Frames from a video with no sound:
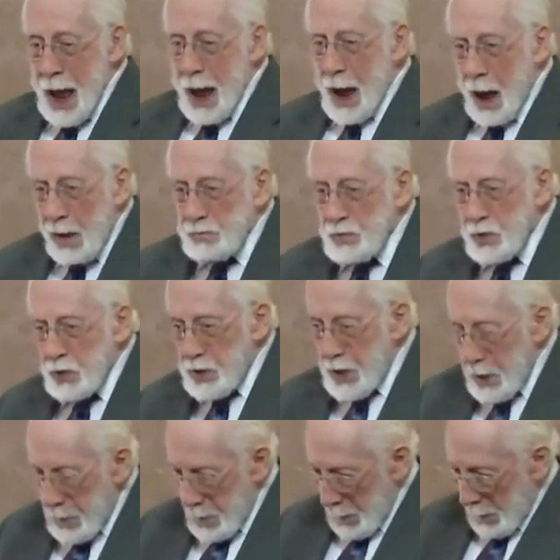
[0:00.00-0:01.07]
after
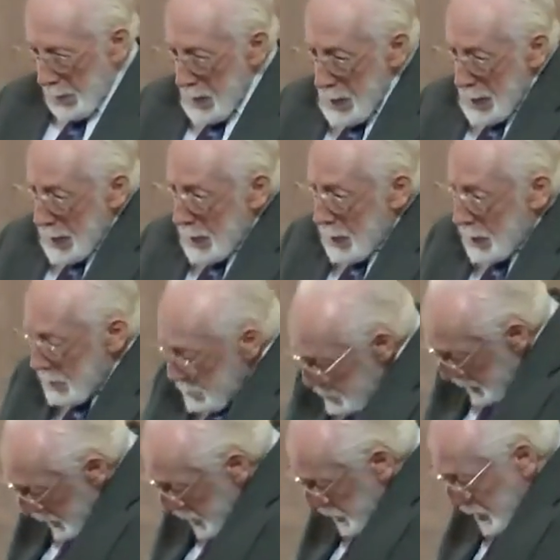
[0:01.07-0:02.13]
year. And
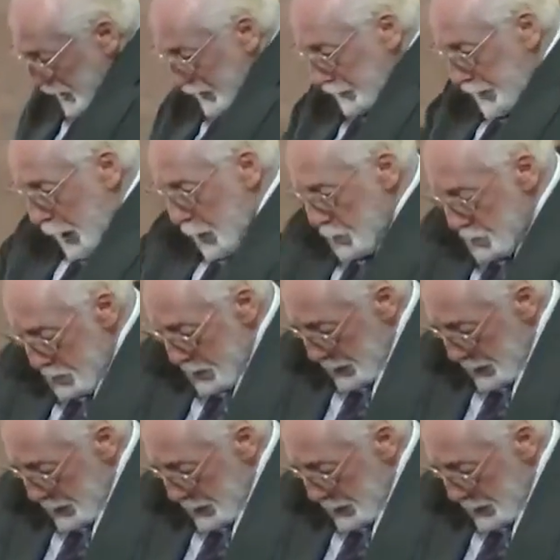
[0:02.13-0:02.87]
meeting them